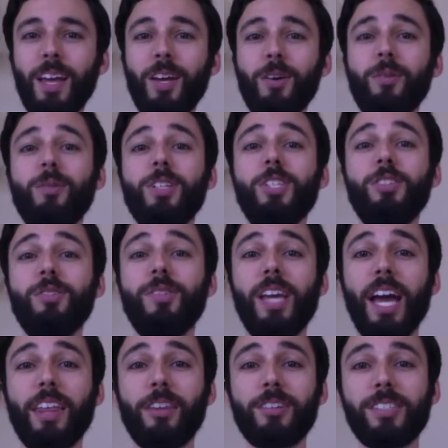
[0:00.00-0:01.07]
Once you
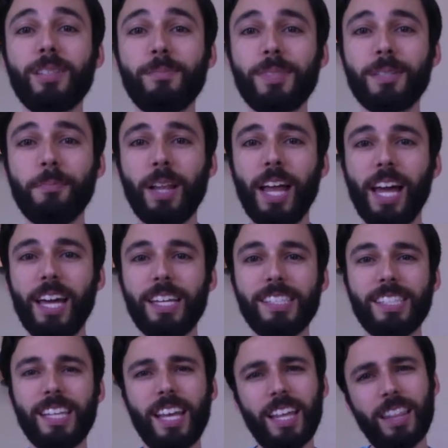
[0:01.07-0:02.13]
gather some supplies,
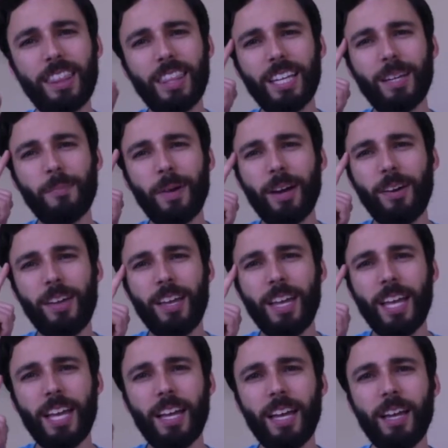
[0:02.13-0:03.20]
think about
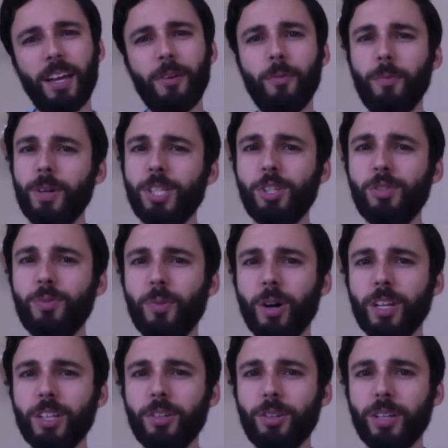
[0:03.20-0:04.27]
what you
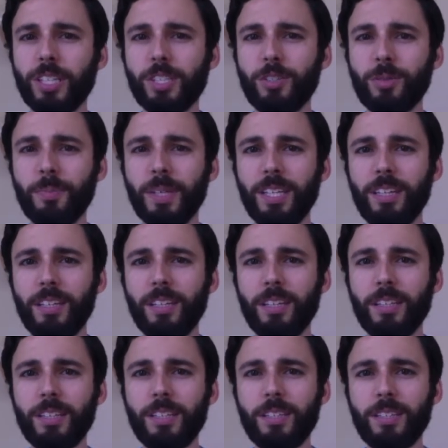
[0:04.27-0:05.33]
want your instrument
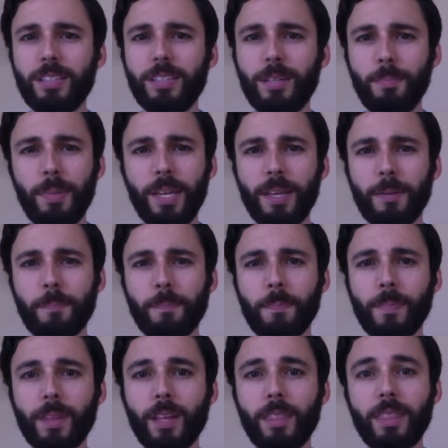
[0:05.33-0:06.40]
to be.
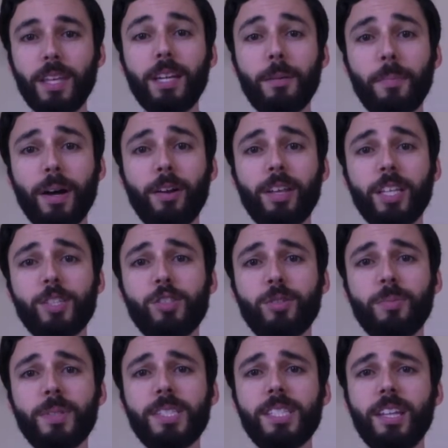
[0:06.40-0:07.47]
Think about
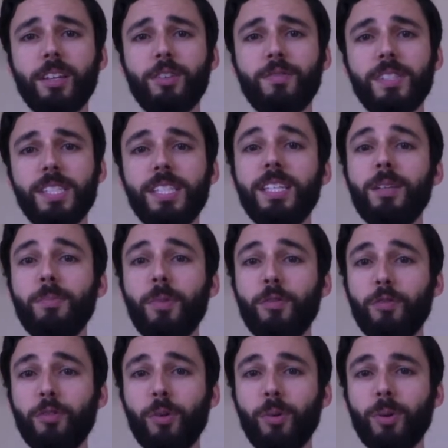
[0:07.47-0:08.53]
instruments that you've seen
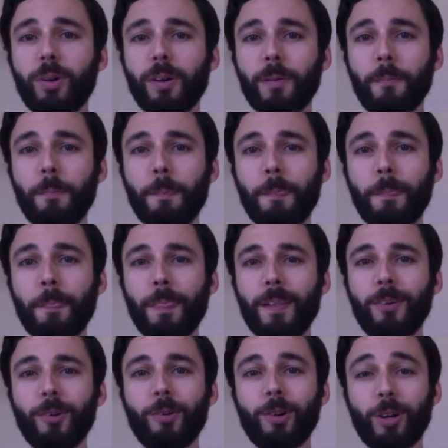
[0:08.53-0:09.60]
before
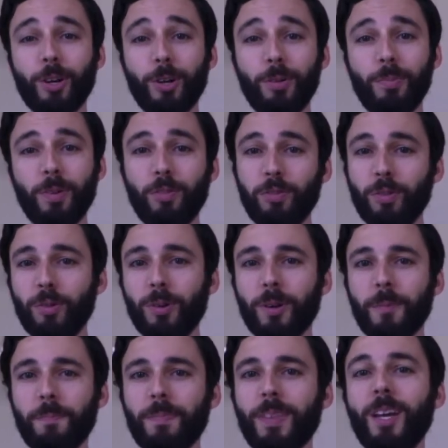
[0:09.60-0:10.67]
or heard before.
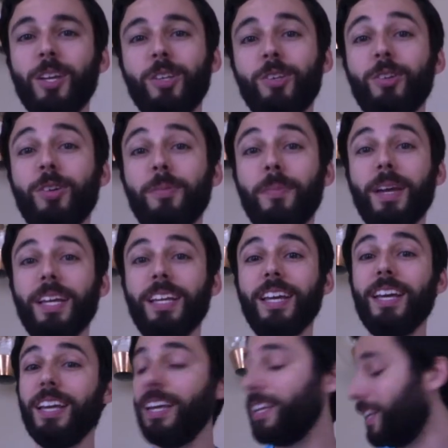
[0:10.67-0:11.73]
You could make
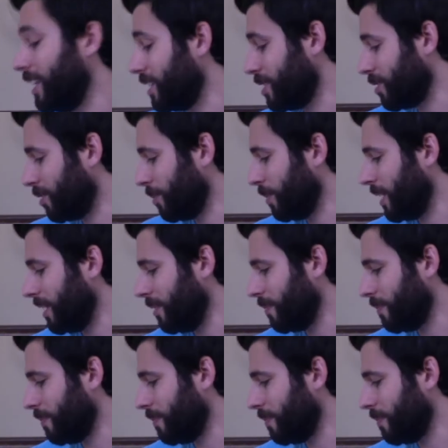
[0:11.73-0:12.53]
an instrument